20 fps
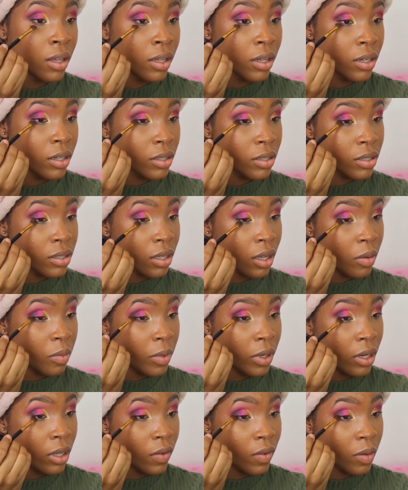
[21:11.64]
This is
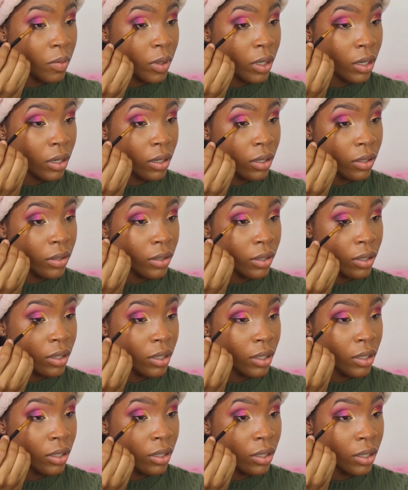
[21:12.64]
unbelievable.
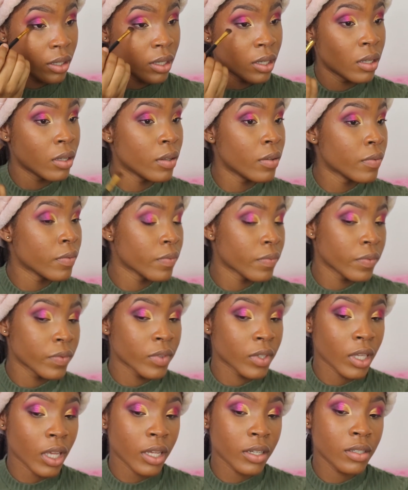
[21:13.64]

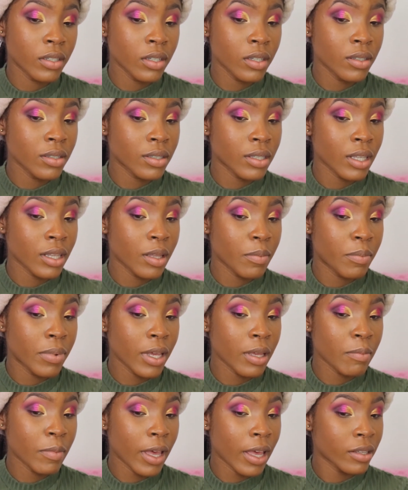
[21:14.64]
And do you see the
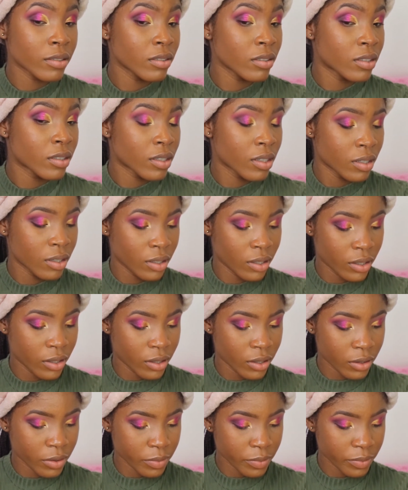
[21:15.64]
pigment?
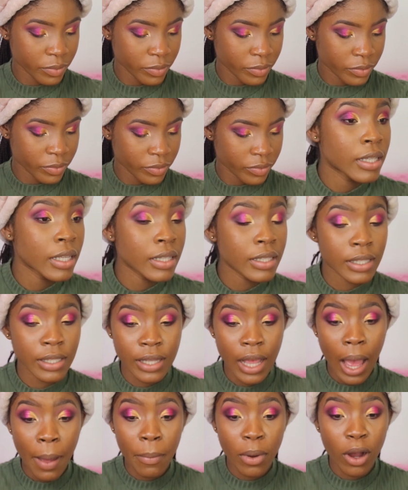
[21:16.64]
Since
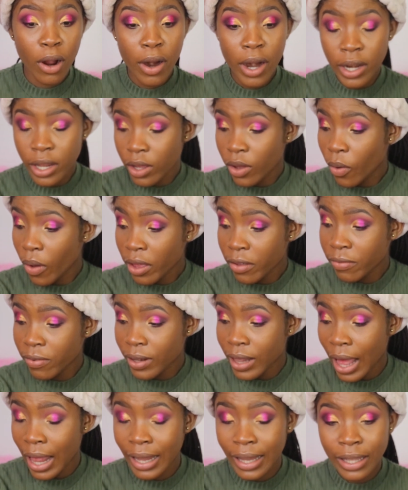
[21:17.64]
I'm already going for
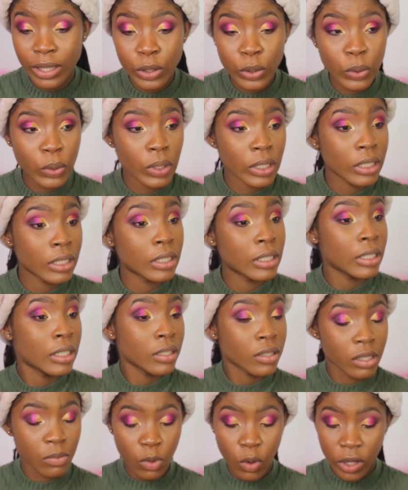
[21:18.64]
that little
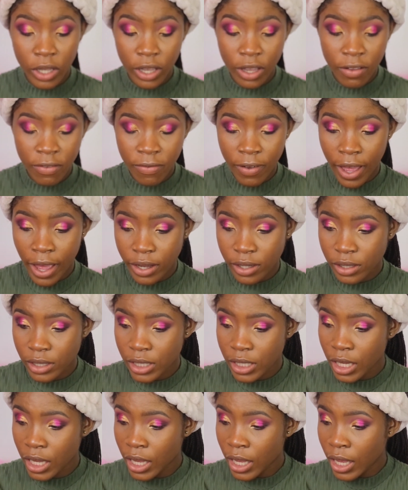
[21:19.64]
smoky
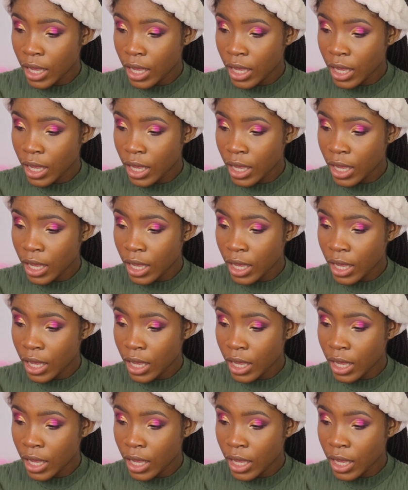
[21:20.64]
effect,